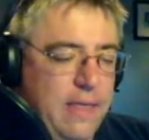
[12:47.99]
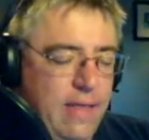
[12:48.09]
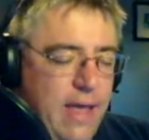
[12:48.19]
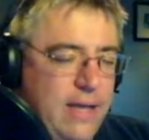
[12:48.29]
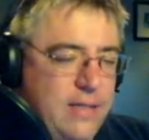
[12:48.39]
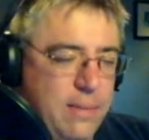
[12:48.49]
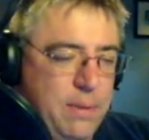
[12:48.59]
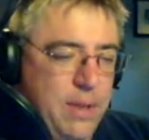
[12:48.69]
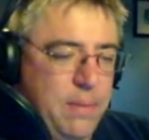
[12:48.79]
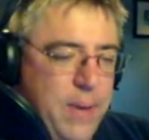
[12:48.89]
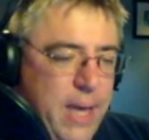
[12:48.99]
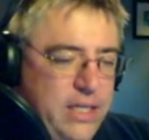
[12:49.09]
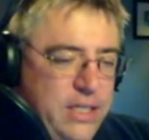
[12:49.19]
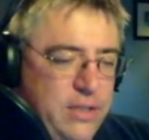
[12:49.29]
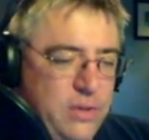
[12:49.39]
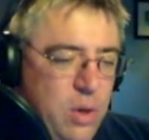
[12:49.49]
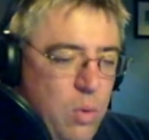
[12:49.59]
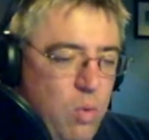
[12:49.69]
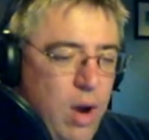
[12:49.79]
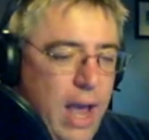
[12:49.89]
And the last couple of patches
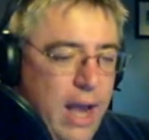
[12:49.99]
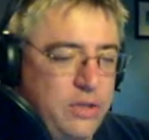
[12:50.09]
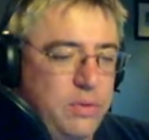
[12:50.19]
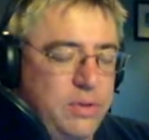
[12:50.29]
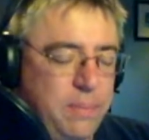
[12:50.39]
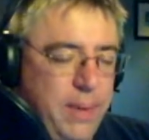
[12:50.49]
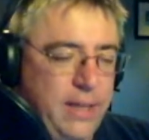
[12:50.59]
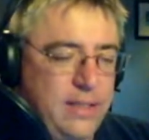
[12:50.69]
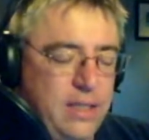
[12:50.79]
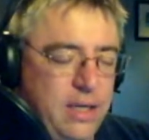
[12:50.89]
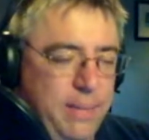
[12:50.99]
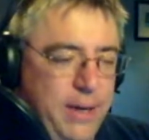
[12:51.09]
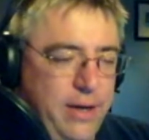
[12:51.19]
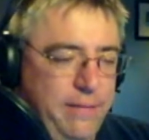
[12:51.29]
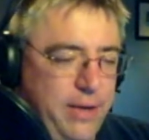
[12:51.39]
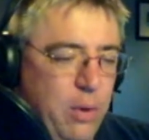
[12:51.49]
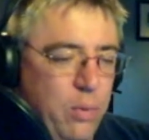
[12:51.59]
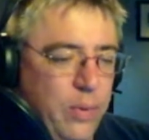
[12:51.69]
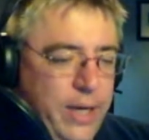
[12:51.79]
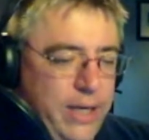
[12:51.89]
were actual debates in the community. If you go
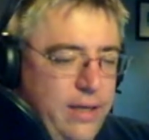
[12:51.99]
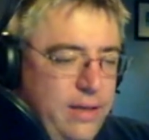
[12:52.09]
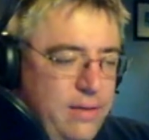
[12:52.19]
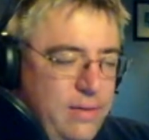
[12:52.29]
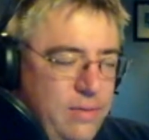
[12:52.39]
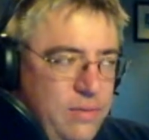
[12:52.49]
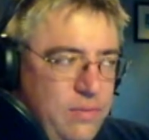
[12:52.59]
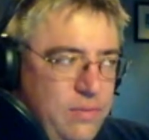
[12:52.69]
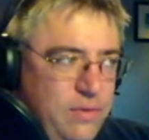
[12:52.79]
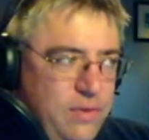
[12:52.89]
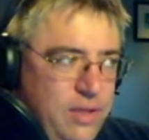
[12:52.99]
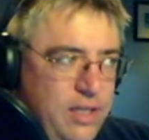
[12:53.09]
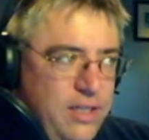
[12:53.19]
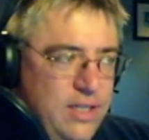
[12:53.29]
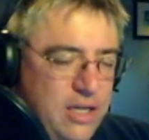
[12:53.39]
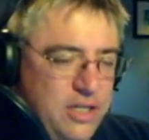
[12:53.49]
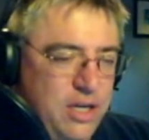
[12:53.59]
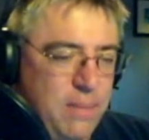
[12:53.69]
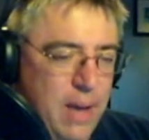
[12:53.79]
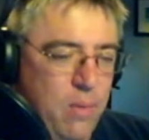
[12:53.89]
read the discussion
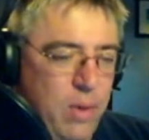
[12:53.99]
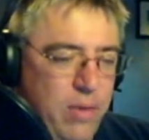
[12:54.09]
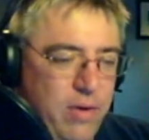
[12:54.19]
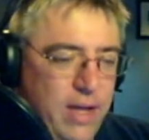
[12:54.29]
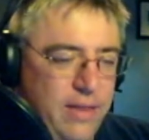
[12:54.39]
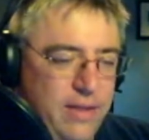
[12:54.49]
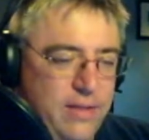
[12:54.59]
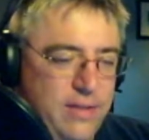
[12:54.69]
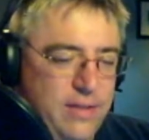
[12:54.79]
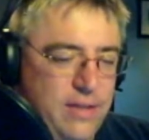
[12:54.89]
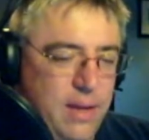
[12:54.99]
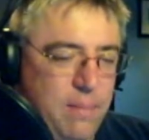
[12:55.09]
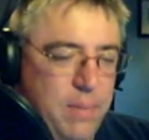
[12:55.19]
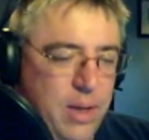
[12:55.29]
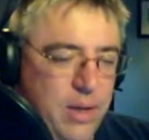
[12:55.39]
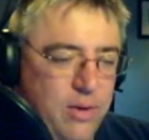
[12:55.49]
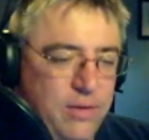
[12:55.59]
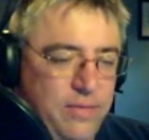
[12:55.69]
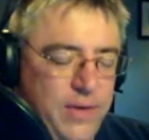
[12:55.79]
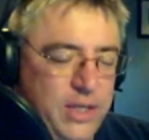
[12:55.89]
about whether or not this is a bug or a
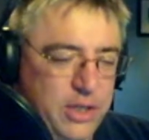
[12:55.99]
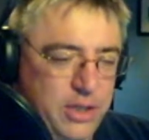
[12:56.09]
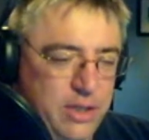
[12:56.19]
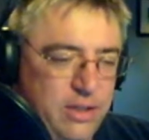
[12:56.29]
feature,